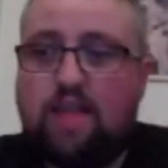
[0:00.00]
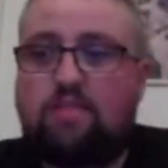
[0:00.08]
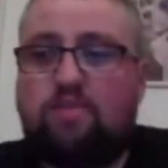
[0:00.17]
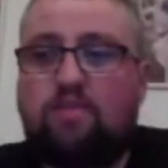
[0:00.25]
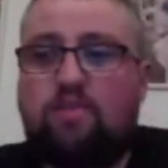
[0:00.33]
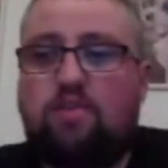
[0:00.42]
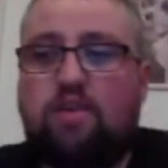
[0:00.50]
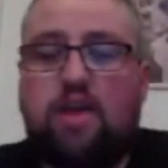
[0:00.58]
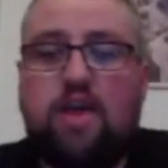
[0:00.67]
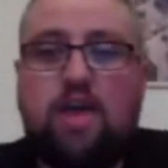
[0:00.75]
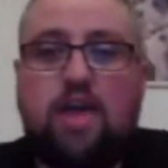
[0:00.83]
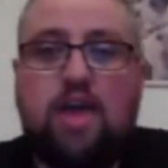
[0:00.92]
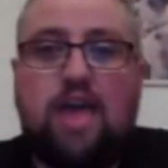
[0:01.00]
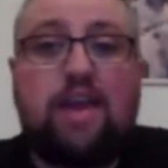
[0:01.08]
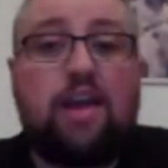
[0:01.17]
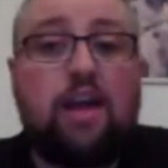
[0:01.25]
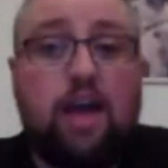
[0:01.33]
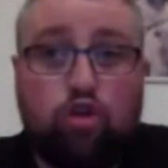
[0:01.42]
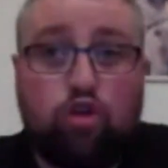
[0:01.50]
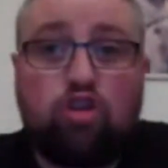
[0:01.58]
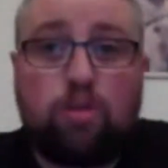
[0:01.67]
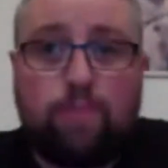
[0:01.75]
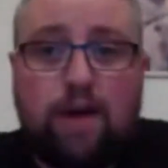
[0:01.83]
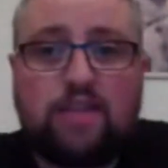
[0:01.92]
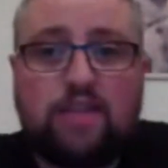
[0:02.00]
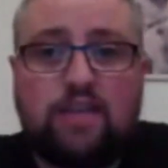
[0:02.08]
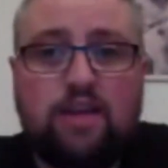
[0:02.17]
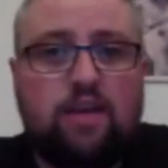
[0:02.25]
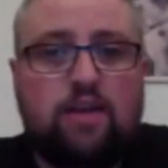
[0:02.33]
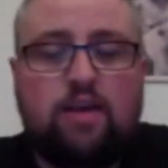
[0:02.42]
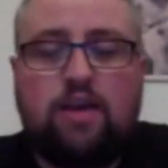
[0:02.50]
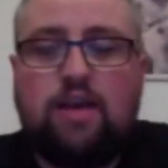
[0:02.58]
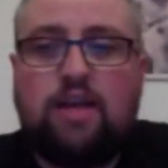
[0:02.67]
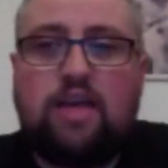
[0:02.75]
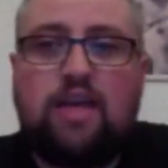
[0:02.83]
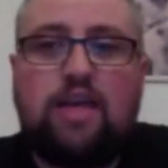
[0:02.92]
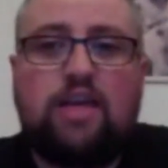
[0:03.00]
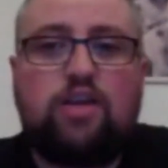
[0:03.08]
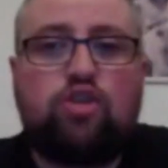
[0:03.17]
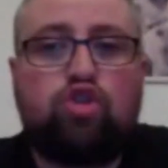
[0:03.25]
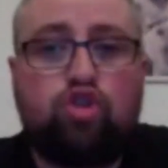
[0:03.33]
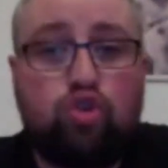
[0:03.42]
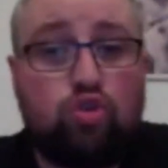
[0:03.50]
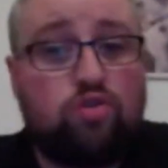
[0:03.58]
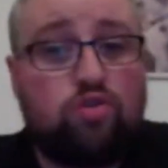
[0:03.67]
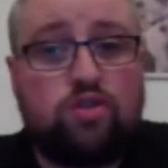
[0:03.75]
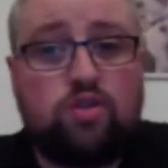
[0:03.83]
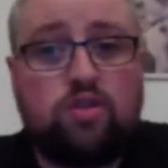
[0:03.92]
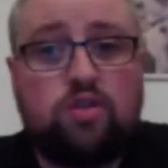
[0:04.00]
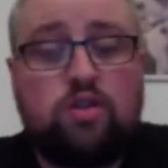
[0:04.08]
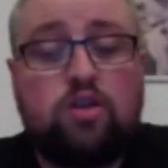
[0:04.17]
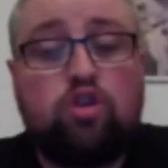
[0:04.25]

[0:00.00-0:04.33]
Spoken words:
and in a good capacity, he should